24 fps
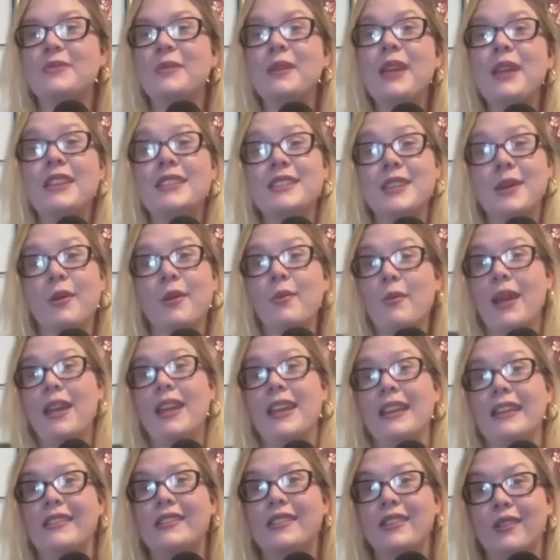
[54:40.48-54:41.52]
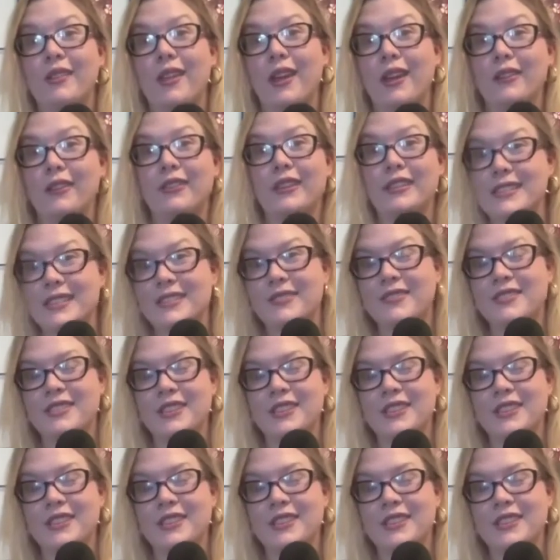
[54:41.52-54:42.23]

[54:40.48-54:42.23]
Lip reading: But yeah, someone might consider that offensive.